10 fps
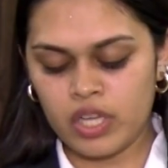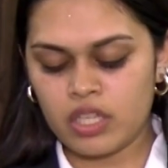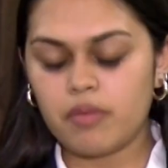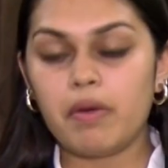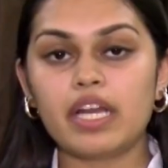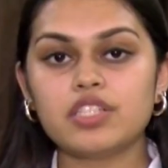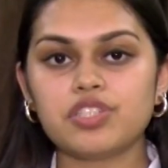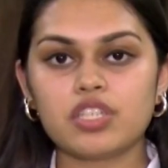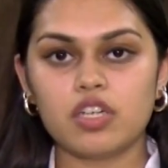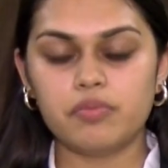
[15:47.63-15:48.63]
The
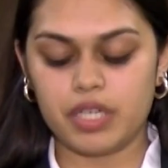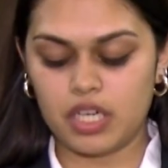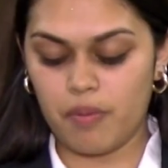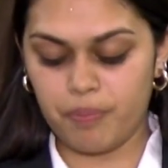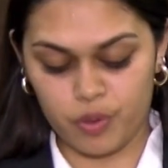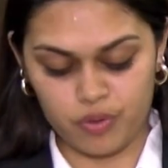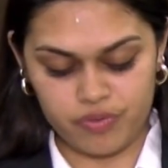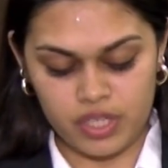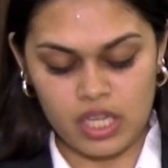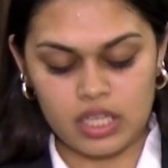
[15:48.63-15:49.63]
Maharashtra government approved
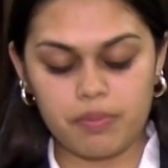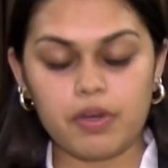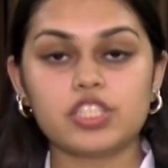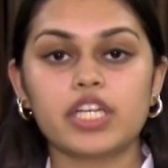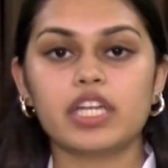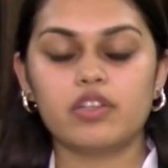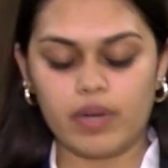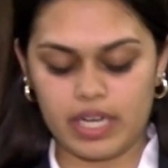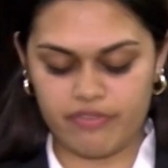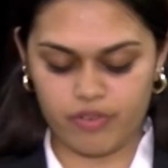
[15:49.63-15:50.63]
the project in
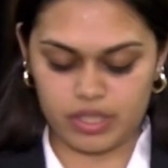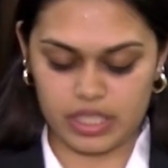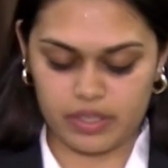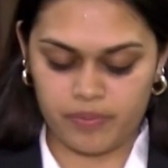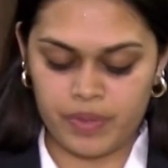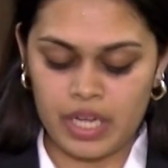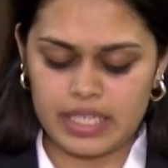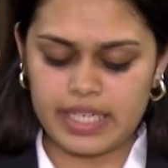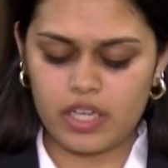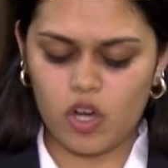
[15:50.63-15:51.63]
2014,
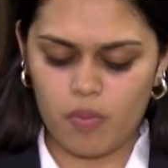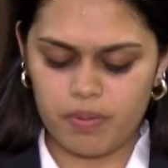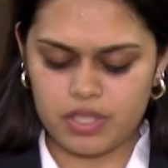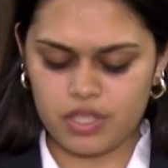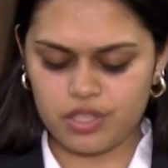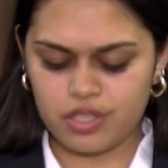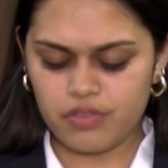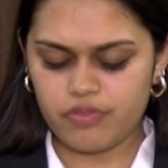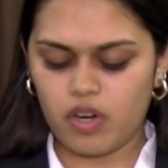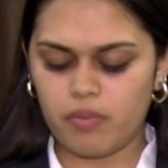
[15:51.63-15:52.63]
leading
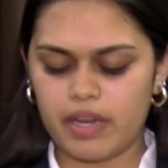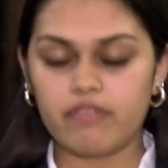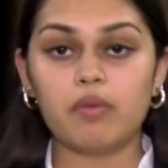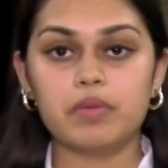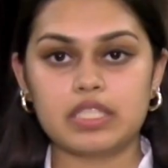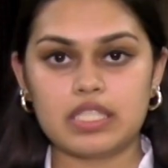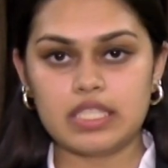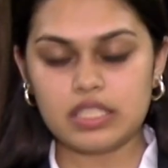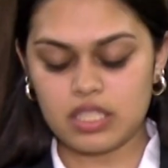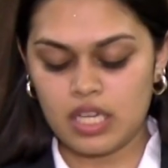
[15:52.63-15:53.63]
opposition from
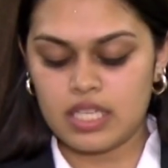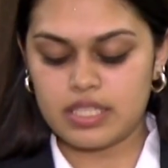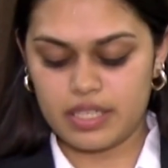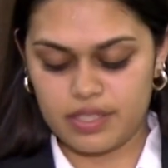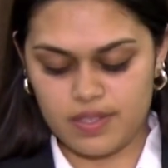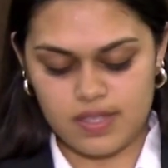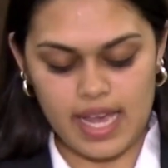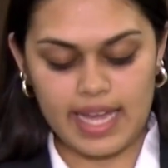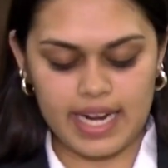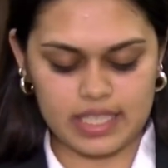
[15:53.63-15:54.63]
environmentalists, citizens
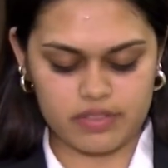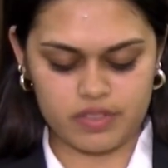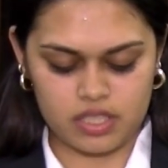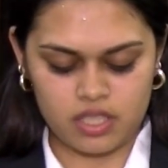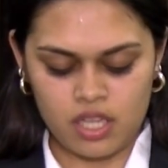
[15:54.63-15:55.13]
and activists.